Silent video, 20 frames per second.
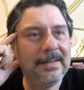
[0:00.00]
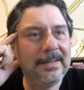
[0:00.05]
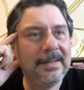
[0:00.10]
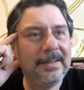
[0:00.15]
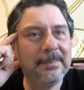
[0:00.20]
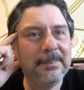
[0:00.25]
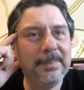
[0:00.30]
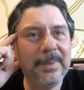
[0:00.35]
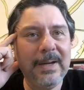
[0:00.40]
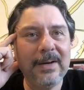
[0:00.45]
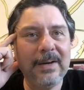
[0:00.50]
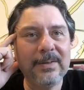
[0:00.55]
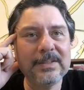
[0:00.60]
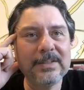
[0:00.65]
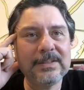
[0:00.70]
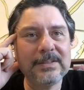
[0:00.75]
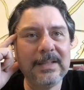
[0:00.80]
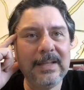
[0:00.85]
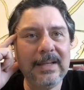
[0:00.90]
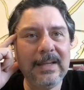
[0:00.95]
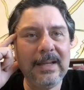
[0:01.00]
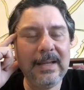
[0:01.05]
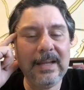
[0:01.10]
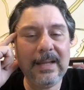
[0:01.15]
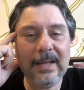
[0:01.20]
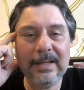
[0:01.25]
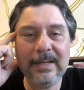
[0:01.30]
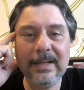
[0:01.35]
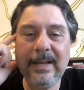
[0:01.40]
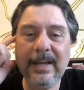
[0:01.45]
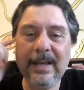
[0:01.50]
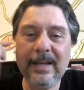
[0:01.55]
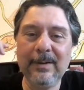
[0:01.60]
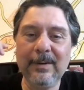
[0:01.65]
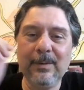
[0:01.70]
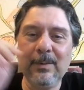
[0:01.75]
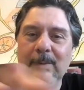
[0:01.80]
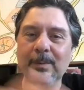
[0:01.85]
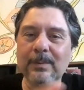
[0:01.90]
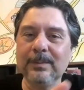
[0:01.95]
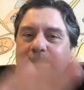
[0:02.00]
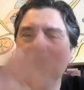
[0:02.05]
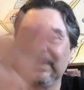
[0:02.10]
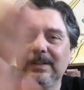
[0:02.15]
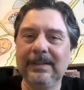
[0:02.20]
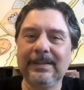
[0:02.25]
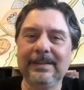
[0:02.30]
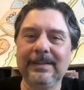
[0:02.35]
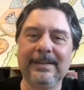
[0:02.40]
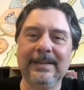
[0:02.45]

in Paris, and they had a whole uh,